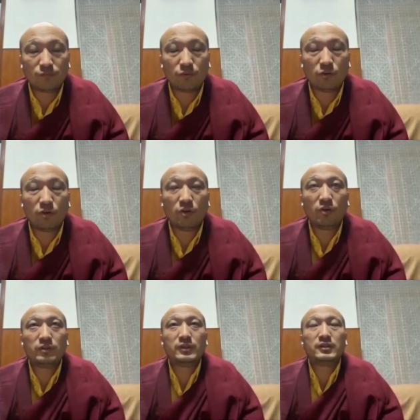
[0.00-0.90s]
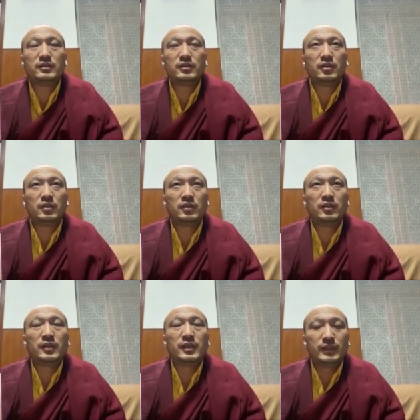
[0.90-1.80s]
for all these
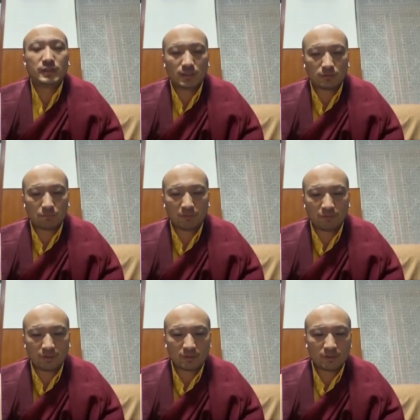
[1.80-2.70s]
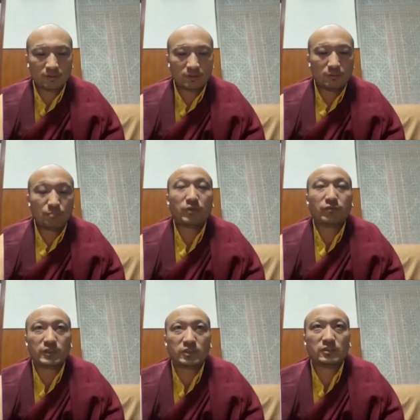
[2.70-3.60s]
six perfections,
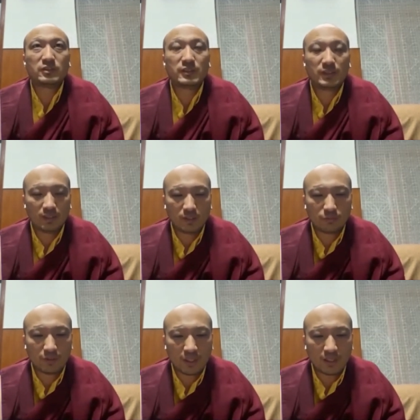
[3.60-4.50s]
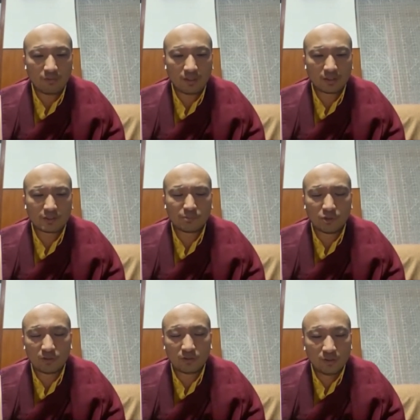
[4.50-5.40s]
perfections here we have like a
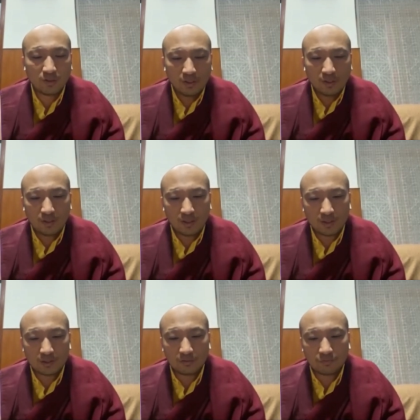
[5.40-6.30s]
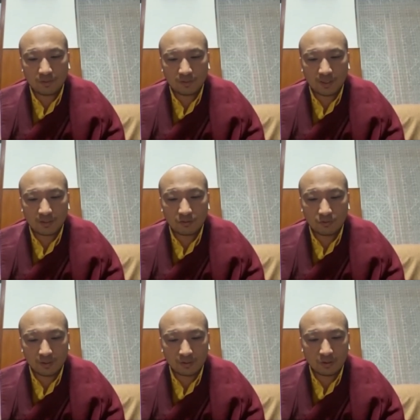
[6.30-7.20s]
small different
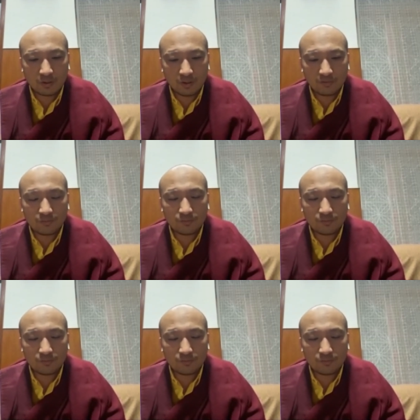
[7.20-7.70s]
categories of